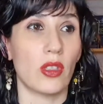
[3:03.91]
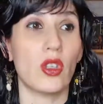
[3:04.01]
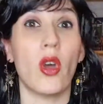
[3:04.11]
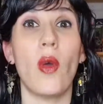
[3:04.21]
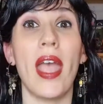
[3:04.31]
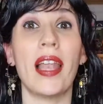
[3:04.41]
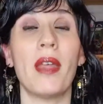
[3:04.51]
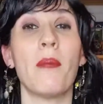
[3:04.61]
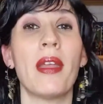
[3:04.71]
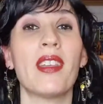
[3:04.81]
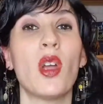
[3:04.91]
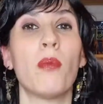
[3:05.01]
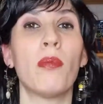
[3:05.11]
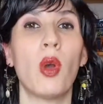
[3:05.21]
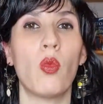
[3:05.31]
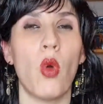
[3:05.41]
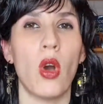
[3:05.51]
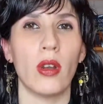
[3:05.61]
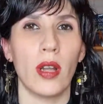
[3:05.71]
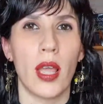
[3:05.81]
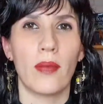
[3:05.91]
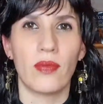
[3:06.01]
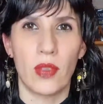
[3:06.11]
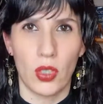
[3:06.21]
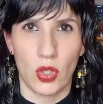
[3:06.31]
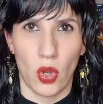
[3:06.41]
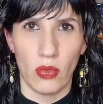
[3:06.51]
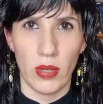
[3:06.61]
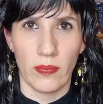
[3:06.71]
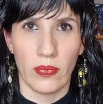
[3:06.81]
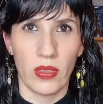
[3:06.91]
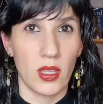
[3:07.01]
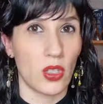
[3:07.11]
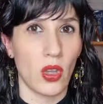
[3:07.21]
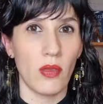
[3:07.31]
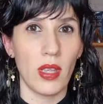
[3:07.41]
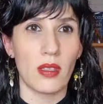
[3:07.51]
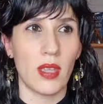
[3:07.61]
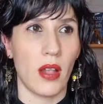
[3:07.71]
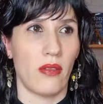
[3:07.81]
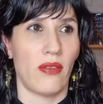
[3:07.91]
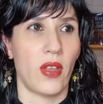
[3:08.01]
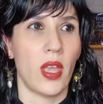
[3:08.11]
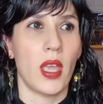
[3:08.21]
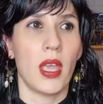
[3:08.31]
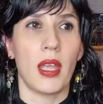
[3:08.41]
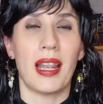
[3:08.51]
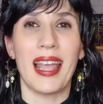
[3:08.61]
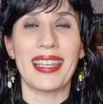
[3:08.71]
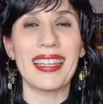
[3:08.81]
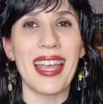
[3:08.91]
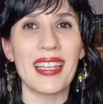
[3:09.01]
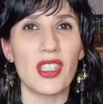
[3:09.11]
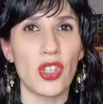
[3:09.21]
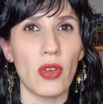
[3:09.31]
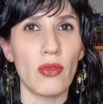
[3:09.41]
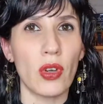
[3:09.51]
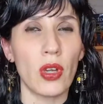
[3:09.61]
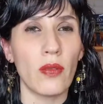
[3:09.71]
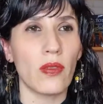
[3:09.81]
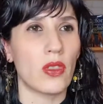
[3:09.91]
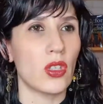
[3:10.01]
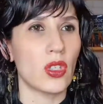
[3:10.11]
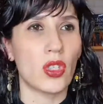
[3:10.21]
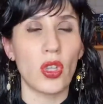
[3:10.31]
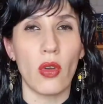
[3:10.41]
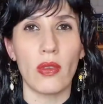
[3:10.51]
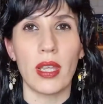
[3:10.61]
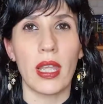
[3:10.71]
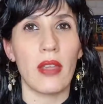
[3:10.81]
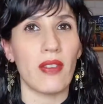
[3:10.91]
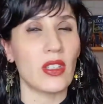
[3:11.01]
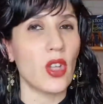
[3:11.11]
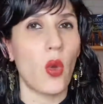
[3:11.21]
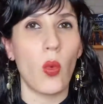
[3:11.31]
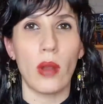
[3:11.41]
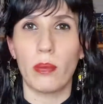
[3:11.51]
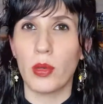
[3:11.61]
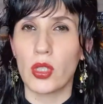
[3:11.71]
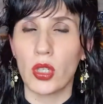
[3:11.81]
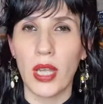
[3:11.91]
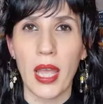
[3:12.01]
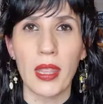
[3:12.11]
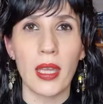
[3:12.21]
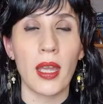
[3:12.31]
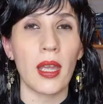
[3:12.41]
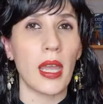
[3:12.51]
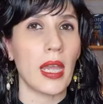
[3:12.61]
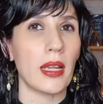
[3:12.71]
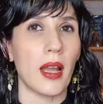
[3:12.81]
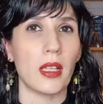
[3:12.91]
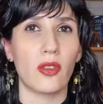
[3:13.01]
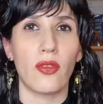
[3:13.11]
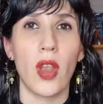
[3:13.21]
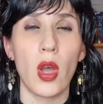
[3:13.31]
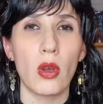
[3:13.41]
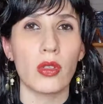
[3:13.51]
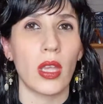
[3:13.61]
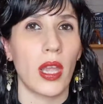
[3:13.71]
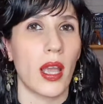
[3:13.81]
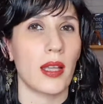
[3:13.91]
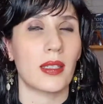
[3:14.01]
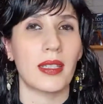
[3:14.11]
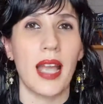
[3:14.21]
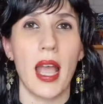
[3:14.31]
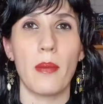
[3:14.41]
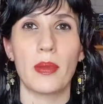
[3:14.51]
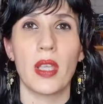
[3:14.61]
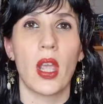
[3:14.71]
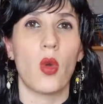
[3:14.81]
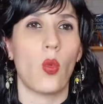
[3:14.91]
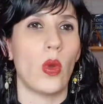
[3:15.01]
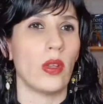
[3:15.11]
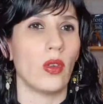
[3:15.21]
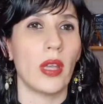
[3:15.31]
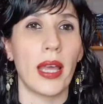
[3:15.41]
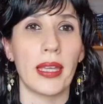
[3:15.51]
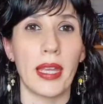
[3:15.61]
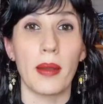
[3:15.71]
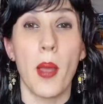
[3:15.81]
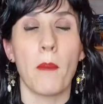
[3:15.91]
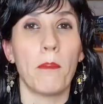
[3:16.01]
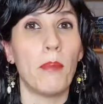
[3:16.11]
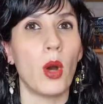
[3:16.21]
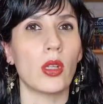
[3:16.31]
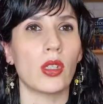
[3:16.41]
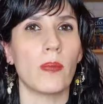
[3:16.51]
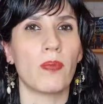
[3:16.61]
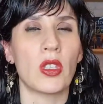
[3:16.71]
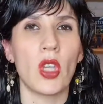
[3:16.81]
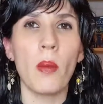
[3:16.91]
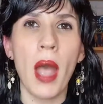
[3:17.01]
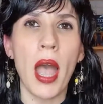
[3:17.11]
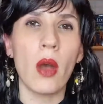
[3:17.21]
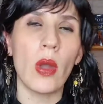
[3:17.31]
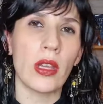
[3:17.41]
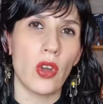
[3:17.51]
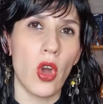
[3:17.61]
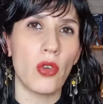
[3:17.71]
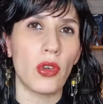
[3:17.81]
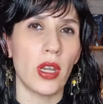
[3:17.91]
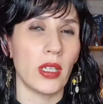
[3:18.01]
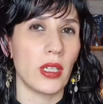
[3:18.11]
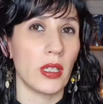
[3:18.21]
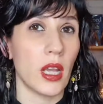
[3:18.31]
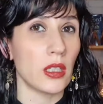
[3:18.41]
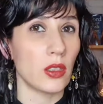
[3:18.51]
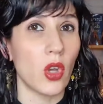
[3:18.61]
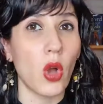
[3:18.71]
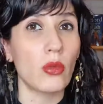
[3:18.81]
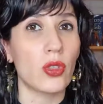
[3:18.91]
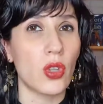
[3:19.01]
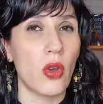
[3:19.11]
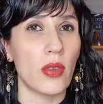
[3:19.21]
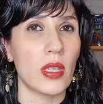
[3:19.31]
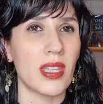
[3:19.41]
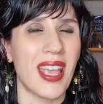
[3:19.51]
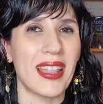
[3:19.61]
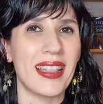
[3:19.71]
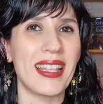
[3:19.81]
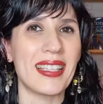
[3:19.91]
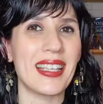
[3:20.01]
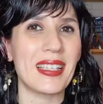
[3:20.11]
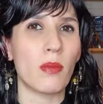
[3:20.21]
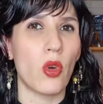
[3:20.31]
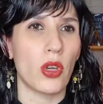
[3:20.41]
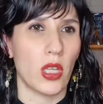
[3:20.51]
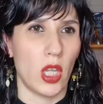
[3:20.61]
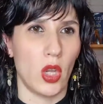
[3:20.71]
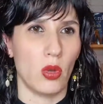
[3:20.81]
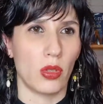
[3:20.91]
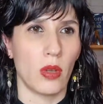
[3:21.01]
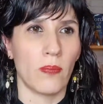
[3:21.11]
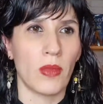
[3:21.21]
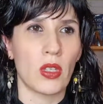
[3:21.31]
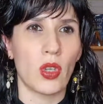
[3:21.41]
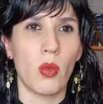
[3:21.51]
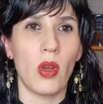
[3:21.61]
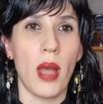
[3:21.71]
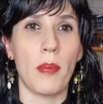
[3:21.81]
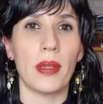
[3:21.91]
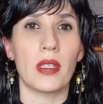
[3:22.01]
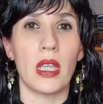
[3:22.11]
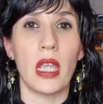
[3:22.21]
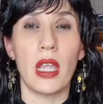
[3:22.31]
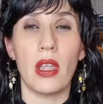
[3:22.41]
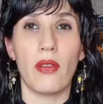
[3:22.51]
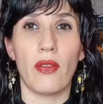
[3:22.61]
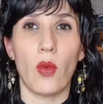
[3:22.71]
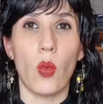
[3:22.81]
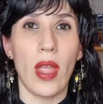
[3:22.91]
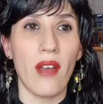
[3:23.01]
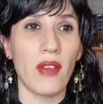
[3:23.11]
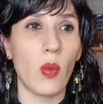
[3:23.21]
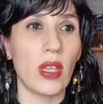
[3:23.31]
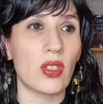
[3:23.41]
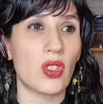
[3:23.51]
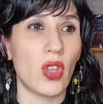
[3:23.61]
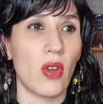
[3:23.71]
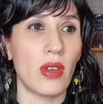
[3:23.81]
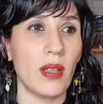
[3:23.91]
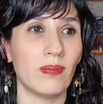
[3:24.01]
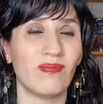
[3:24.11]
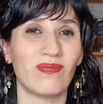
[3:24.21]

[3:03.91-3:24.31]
So element number 1, the story itself. Like in any genre, the story, if it's not well put together, it has flaws, it has gaps, we don't like it. But somehow in horror and in ghost stories, this is more acute. So what happens if we have a weak story?